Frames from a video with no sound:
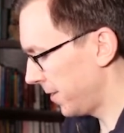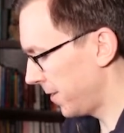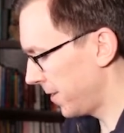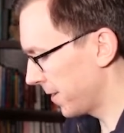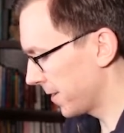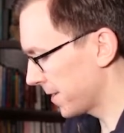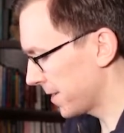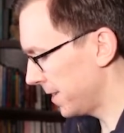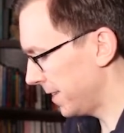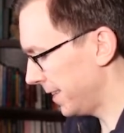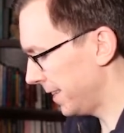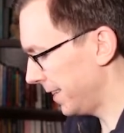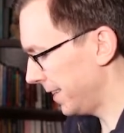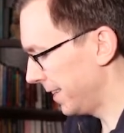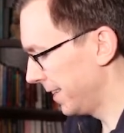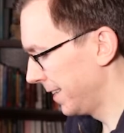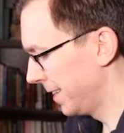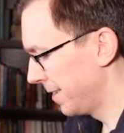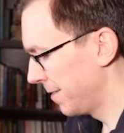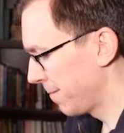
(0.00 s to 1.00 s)
RT,
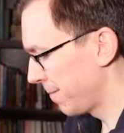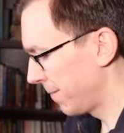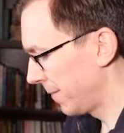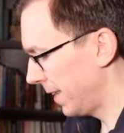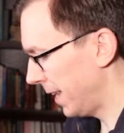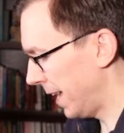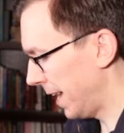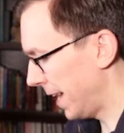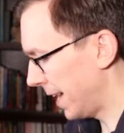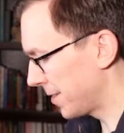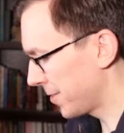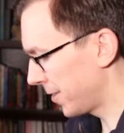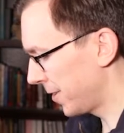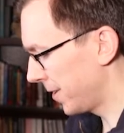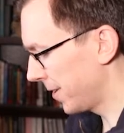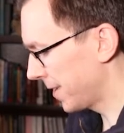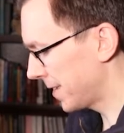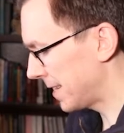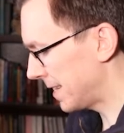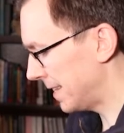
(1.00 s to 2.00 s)
and
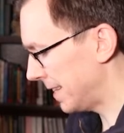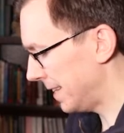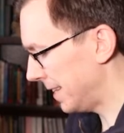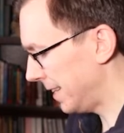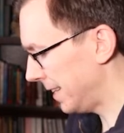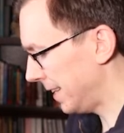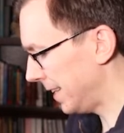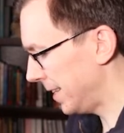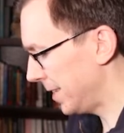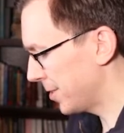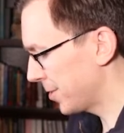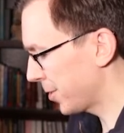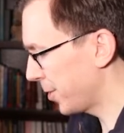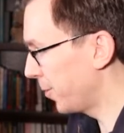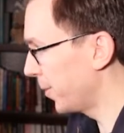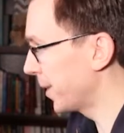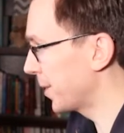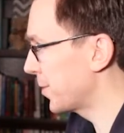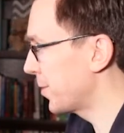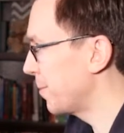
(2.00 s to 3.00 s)
RT is
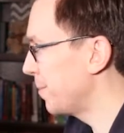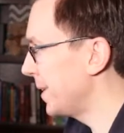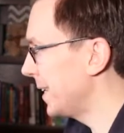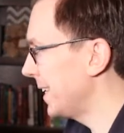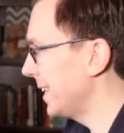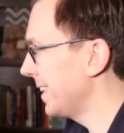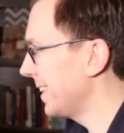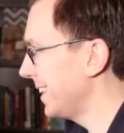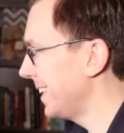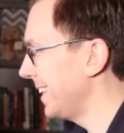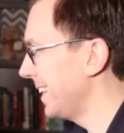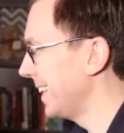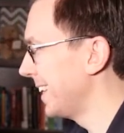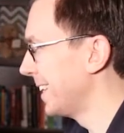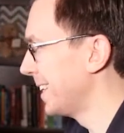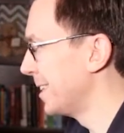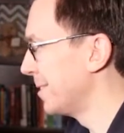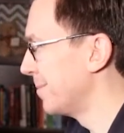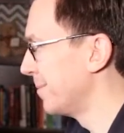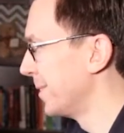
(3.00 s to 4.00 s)
going to be the
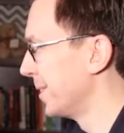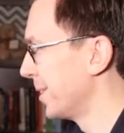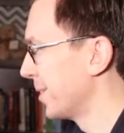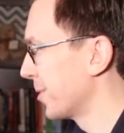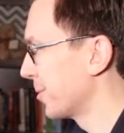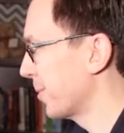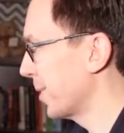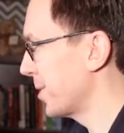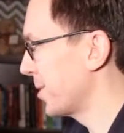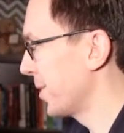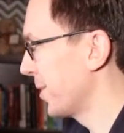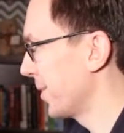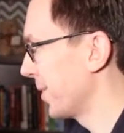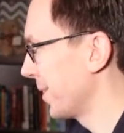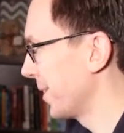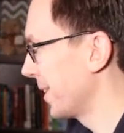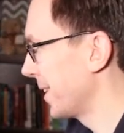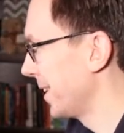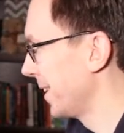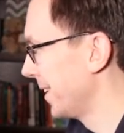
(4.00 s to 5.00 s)
um,
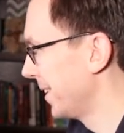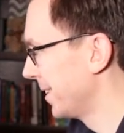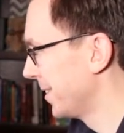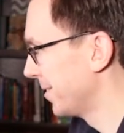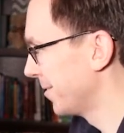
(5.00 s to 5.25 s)
return